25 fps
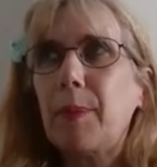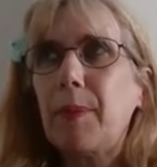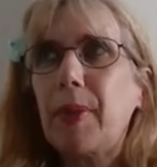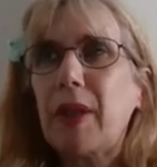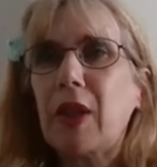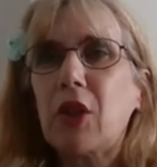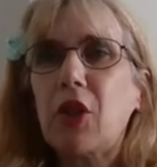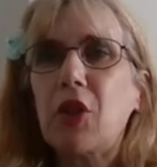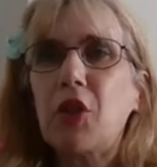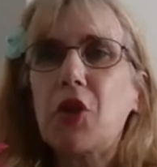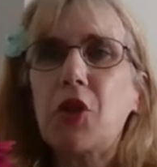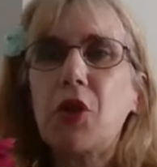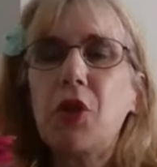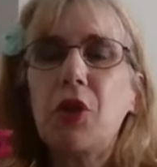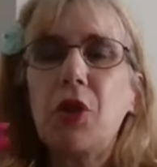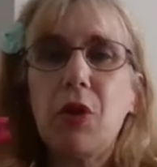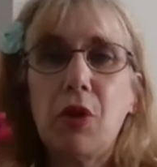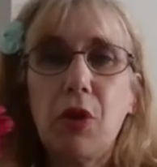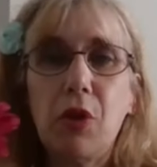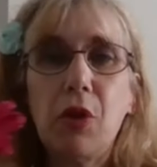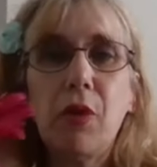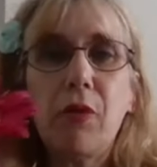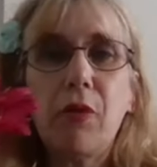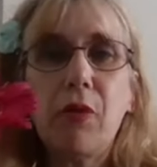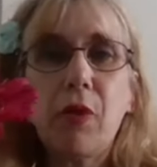because you,
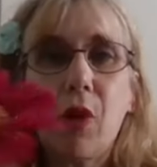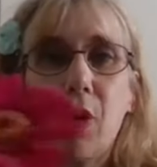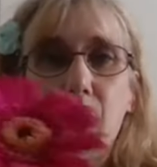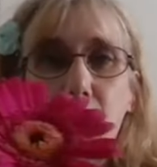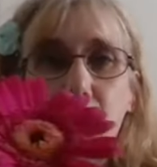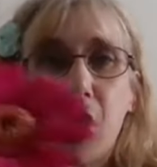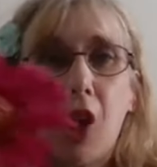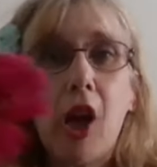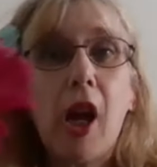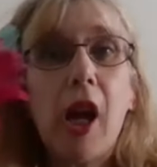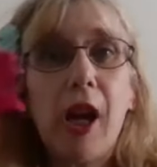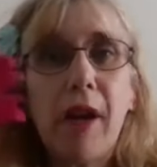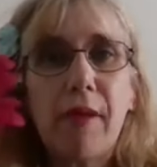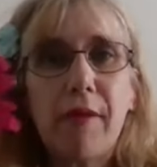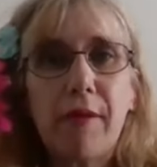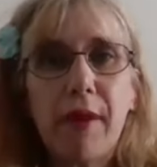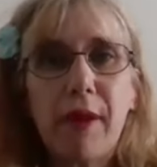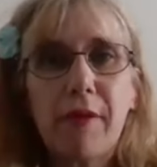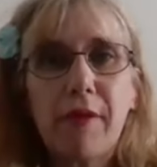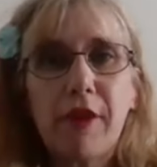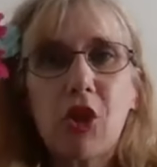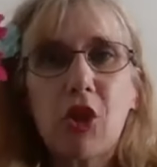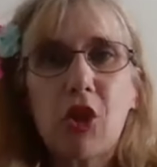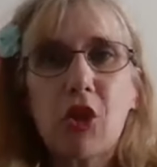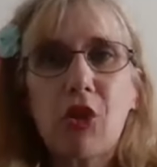you've got a
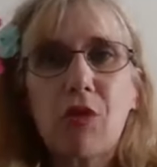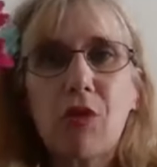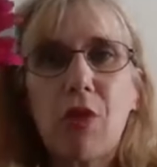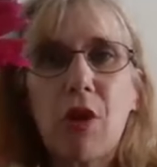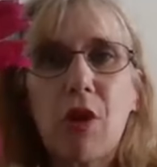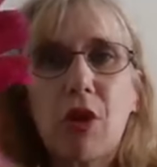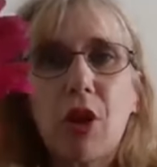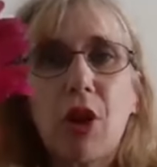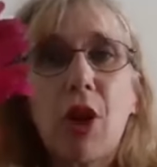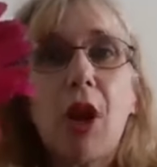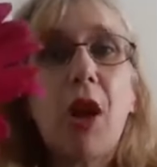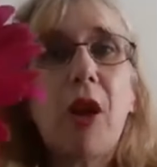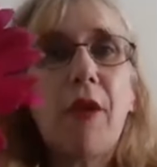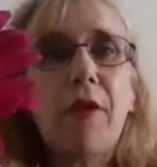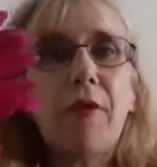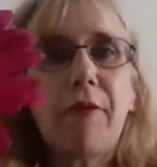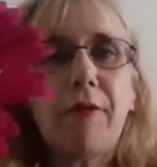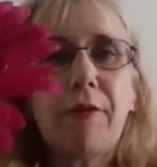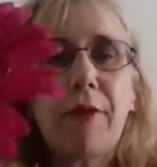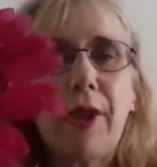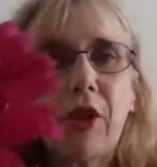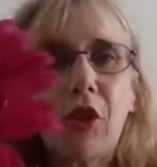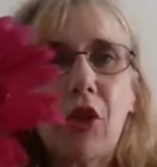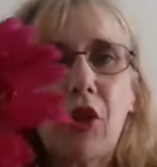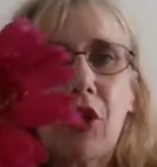very strong
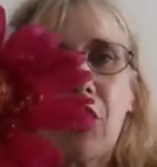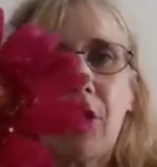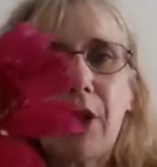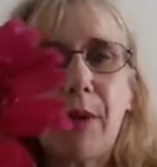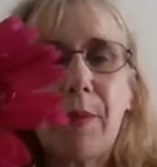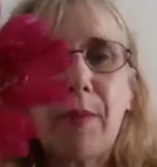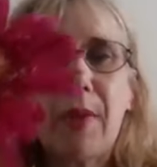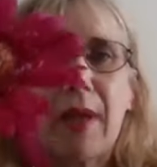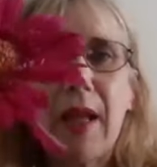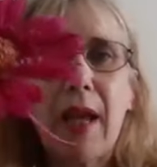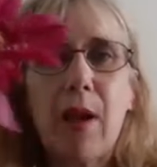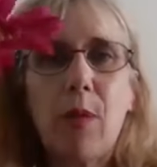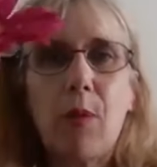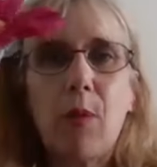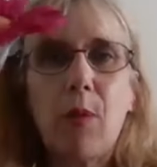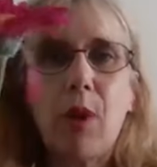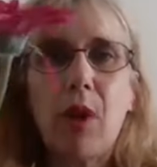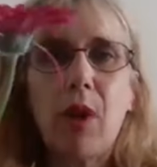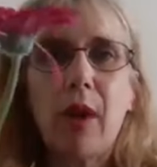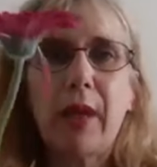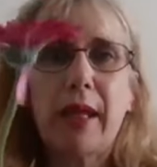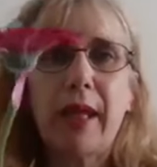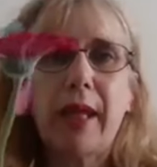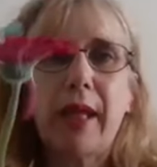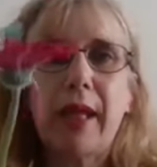friendship
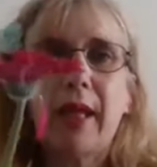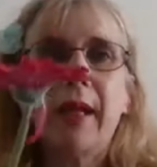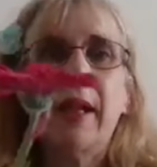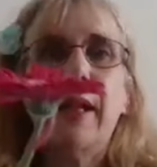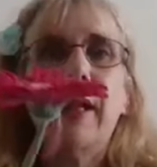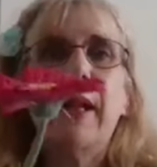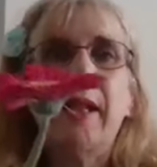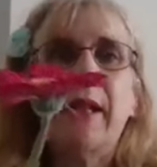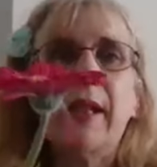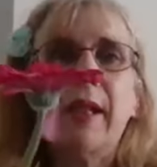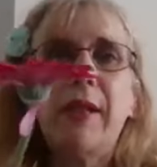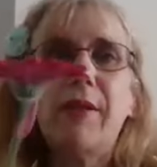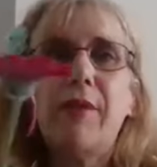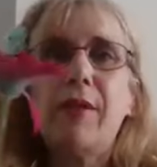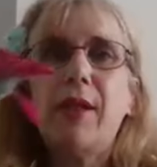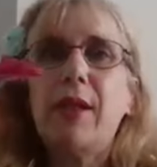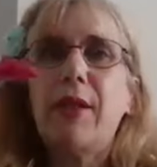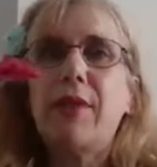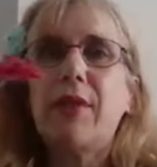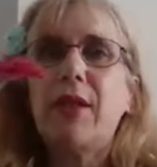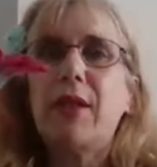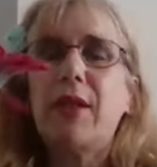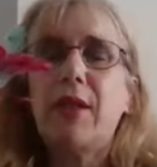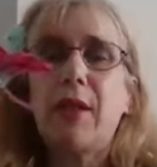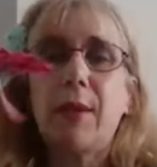network here, even
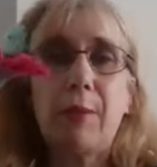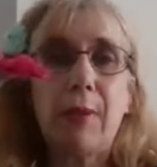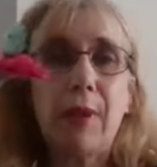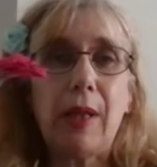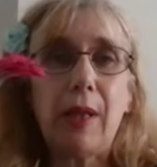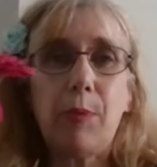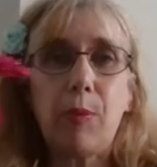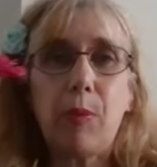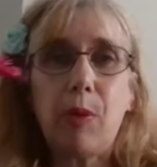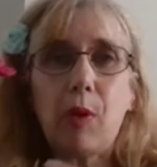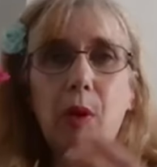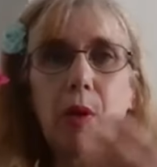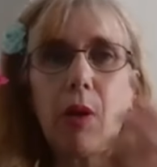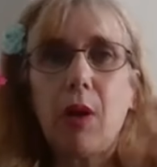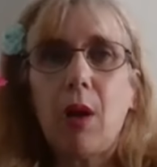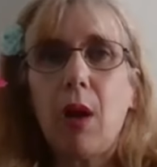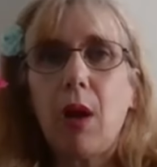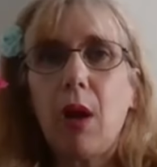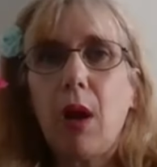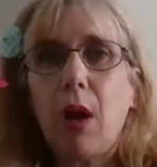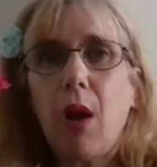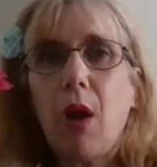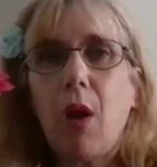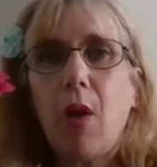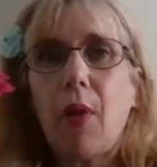if it's the people
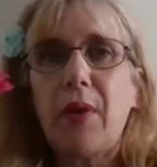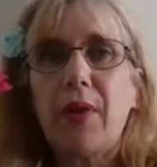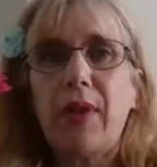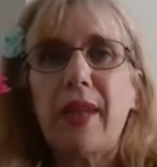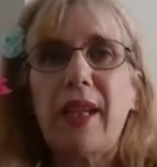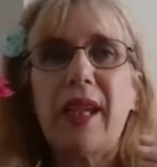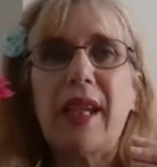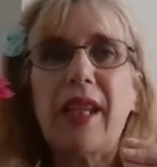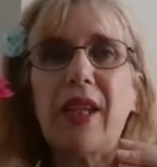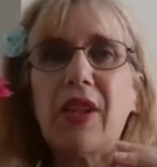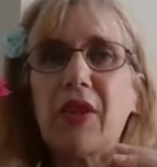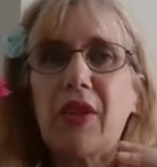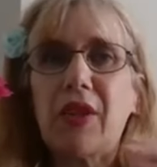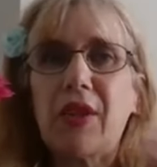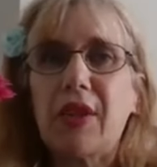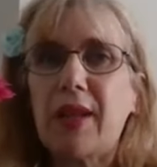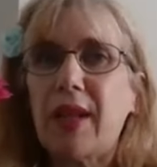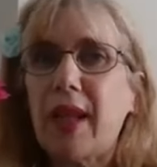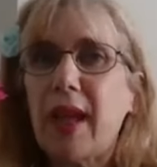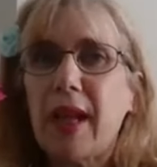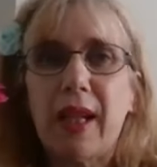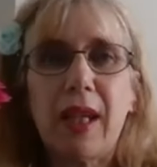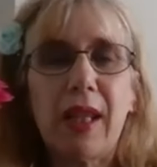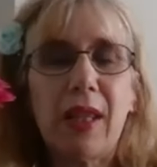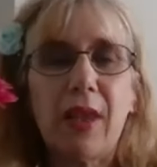on the
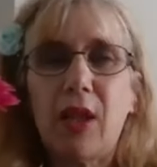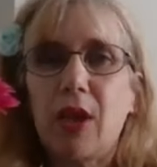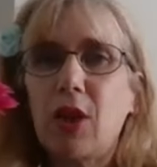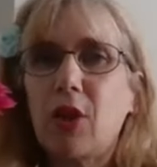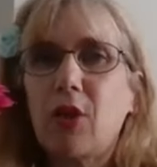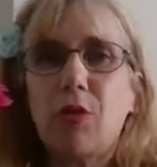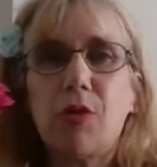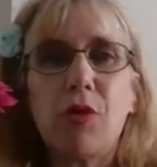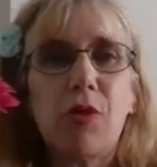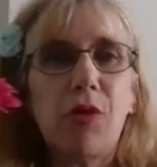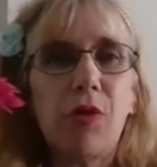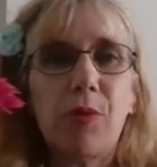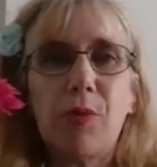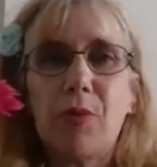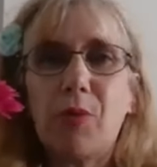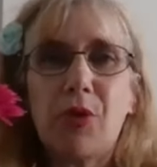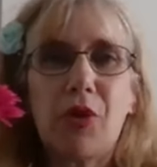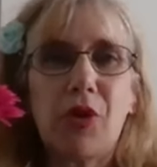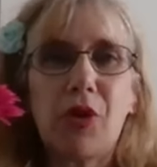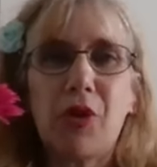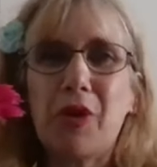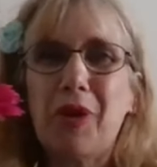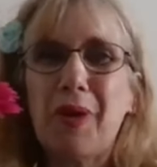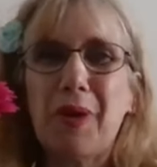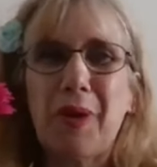internet in the
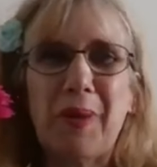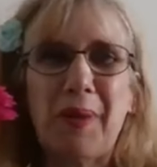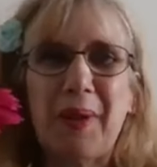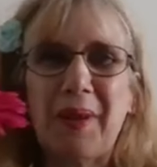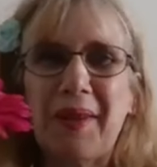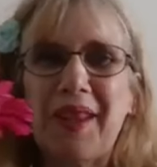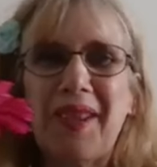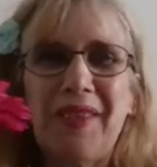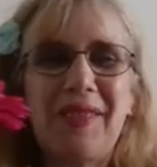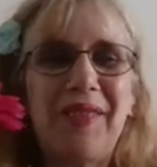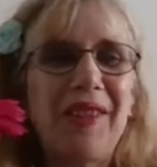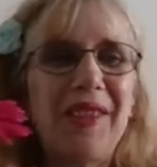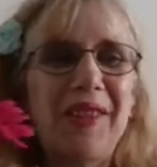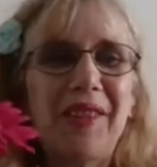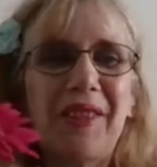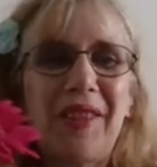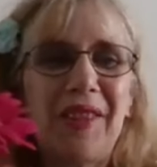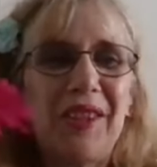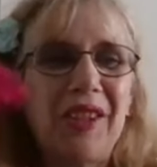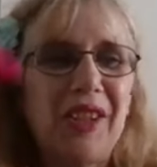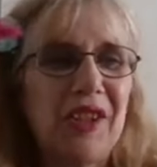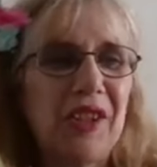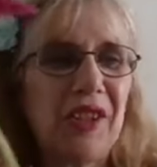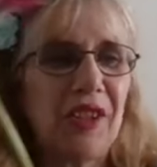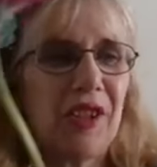groups you go on. I feel
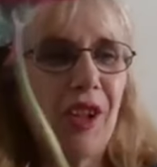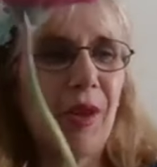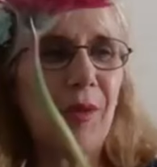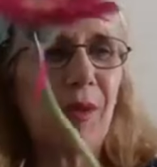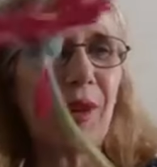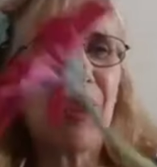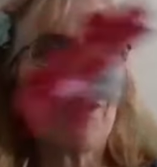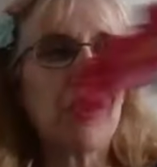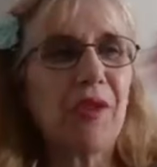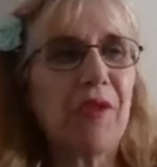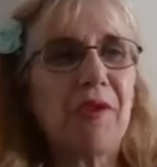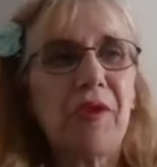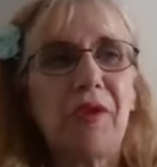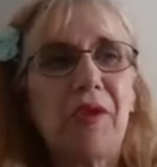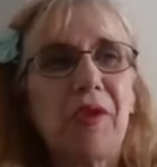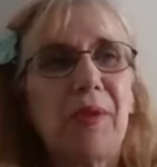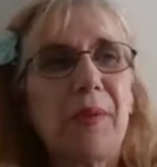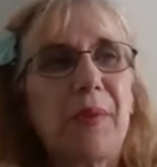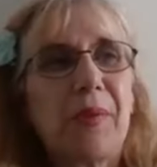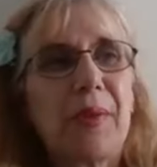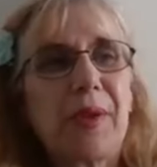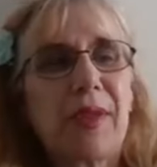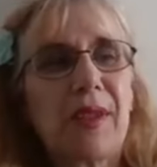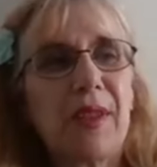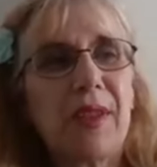that you go on
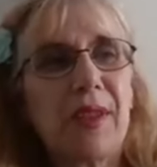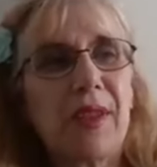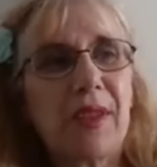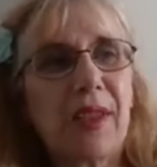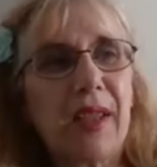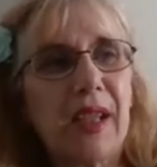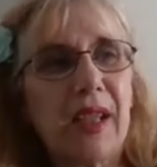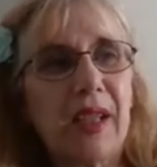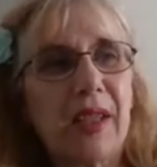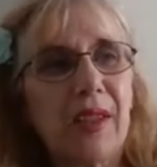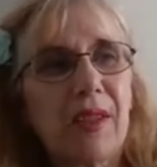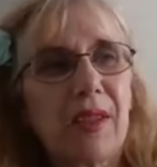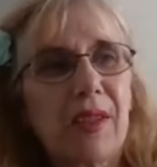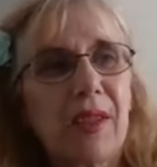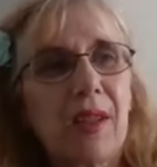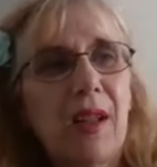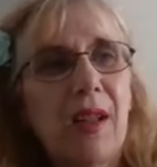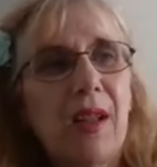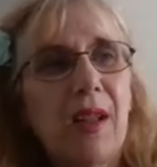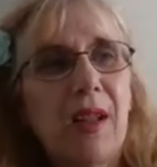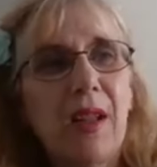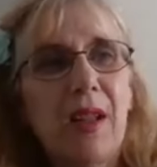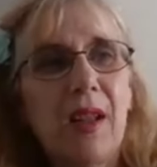groups and things.